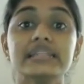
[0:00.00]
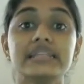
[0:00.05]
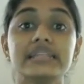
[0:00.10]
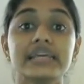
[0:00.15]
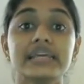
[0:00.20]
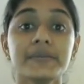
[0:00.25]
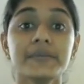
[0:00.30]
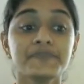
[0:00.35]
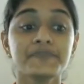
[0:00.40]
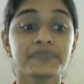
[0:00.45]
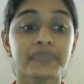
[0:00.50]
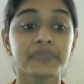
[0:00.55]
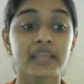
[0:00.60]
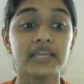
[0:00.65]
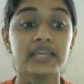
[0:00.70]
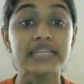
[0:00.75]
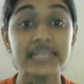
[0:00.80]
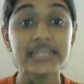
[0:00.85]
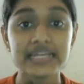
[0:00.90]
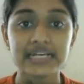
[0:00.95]
the
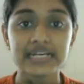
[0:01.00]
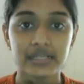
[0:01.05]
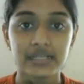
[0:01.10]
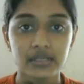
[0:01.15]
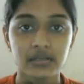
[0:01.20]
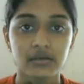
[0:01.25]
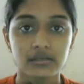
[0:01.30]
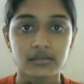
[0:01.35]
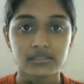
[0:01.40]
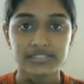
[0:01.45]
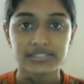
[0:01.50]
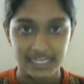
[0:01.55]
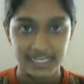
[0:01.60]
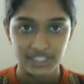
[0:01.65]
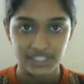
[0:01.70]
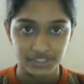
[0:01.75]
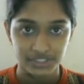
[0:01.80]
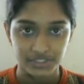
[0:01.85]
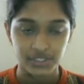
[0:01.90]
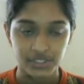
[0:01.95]
legal
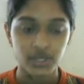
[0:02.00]
section.